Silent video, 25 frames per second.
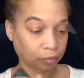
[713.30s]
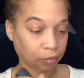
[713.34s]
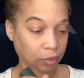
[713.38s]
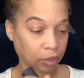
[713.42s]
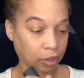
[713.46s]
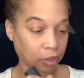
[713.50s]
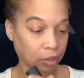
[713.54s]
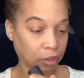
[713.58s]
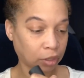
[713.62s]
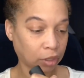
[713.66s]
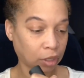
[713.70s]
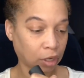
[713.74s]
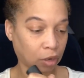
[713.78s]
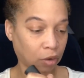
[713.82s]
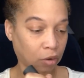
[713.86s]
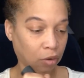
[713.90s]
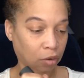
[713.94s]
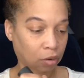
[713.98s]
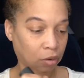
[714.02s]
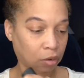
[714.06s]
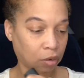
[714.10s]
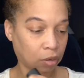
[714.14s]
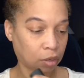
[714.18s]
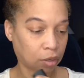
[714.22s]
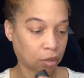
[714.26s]
So
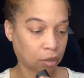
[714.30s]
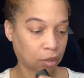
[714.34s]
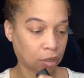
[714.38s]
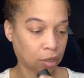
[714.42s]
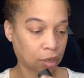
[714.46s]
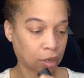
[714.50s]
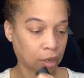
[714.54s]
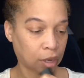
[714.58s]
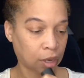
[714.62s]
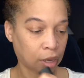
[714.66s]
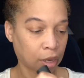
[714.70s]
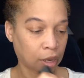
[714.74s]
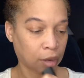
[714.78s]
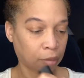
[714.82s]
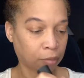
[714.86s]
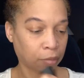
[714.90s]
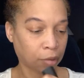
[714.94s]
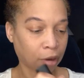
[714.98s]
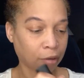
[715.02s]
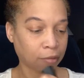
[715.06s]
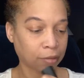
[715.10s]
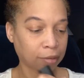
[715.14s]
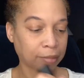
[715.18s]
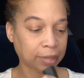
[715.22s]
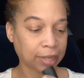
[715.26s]

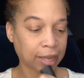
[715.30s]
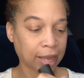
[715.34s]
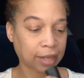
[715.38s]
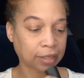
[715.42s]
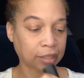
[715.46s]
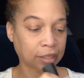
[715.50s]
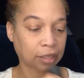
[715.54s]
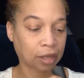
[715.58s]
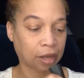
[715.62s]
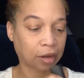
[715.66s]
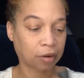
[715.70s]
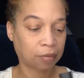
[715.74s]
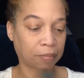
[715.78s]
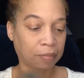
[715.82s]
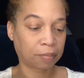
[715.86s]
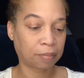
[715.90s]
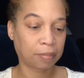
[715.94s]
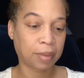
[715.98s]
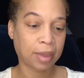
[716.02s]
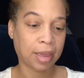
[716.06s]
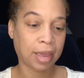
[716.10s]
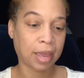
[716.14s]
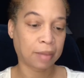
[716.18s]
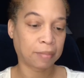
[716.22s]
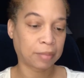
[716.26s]
probably has a lot of
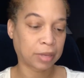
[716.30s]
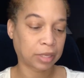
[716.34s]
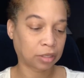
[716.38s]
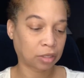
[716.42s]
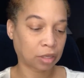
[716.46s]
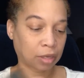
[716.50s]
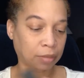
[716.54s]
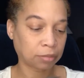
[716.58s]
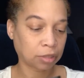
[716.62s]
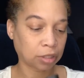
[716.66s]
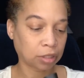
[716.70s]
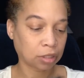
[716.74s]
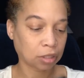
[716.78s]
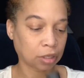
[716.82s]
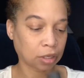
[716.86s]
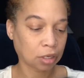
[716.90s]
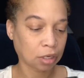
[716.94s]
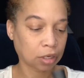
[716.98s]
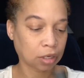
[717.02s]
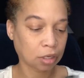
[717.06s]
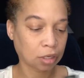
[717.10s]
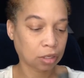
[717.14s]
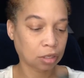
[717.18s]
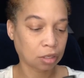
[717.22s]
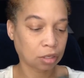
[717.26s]
pigment. So I'm just
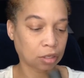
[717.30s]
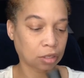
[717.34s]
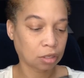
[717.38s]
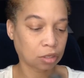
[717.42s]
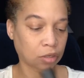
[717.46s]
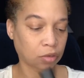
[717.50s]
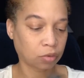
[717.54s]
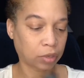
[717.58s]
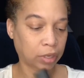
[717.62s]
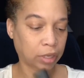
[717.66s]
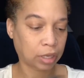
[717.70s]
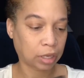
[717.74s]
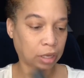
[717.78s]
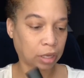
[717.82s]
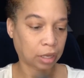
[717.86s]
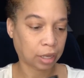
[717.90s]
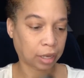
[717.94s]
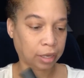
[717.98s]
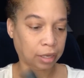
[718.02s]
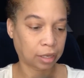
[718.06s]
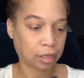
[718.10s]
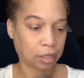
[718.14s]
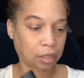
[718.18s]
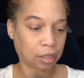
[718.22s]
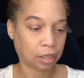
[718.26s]
gonna do it
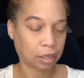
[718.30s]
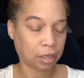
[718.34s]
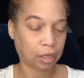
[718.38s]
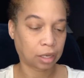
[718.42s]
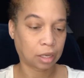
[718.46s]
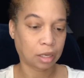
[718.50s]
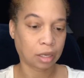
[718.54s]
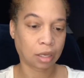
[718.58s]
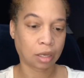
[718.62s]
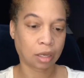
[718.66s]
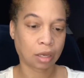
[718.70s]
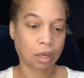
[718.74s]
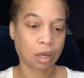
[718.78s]
lightly.